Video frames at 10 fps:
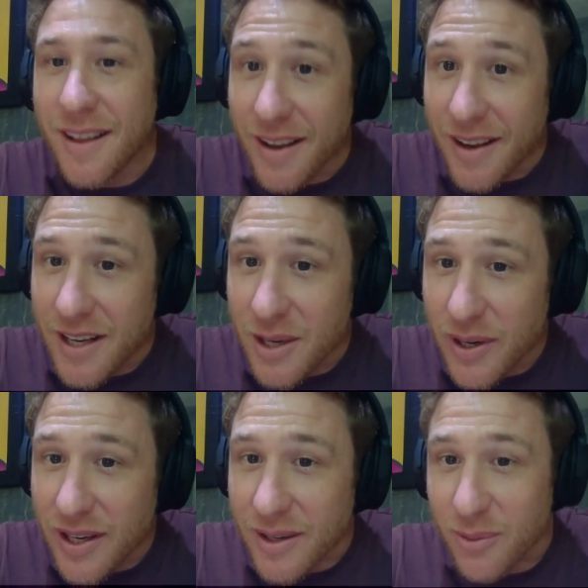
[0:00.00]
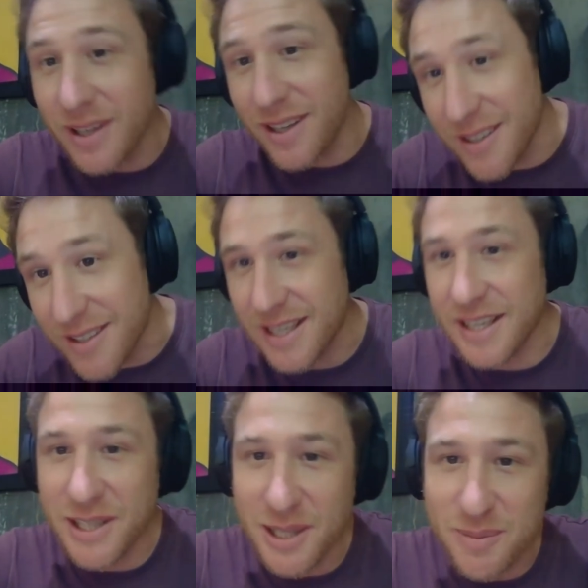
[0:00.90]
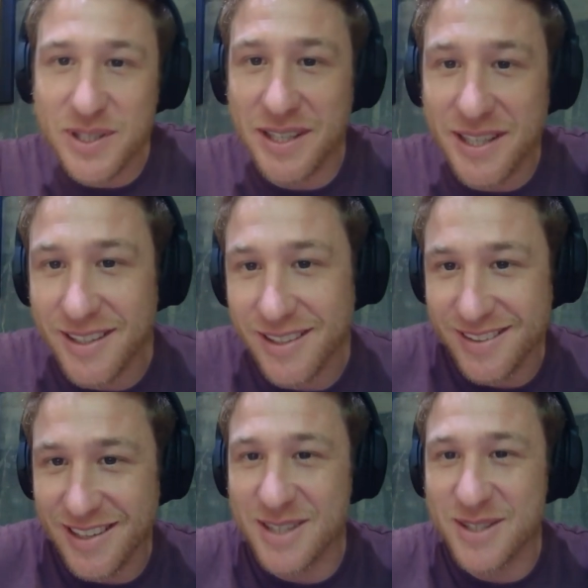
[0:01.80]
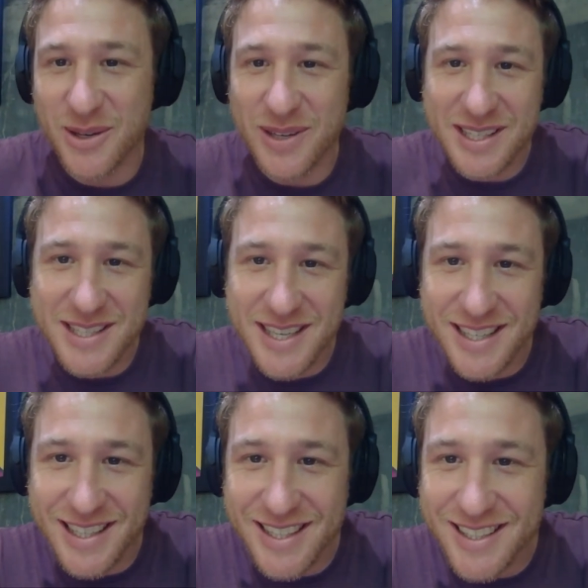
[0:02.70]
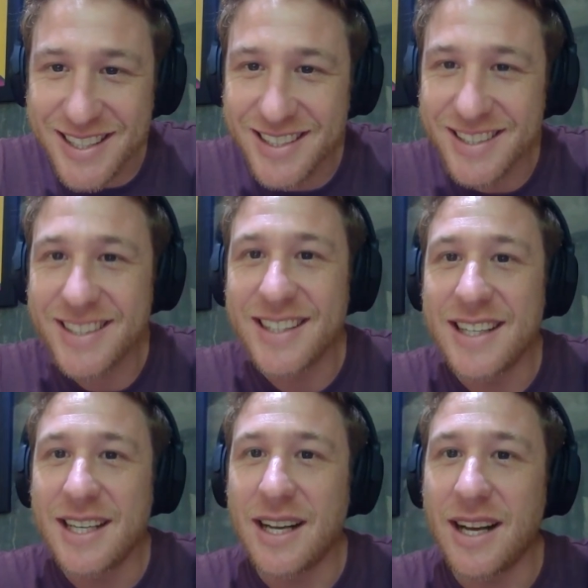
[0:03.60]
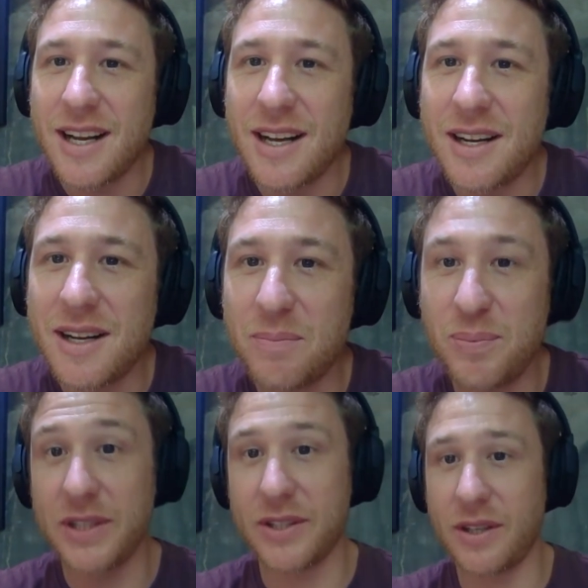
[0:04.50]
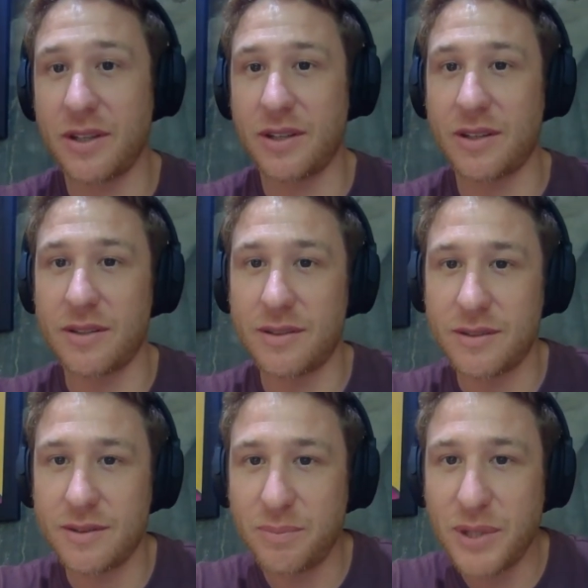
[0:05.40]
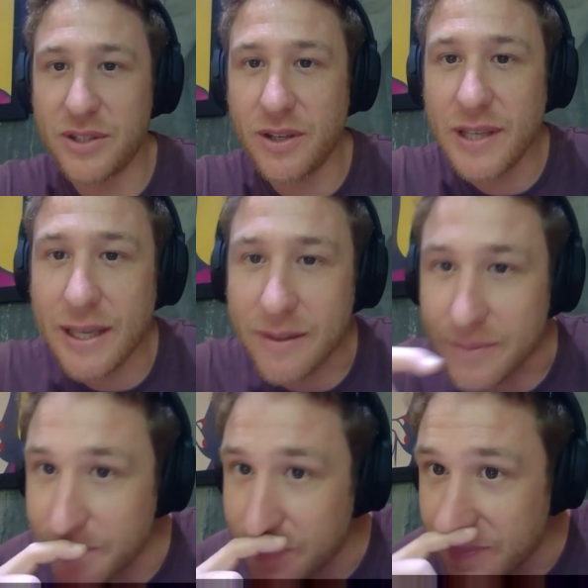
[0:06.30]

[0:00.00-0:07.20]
Anyway, well, signing up, Cindy. I'll see you next year, I guess. Peter again.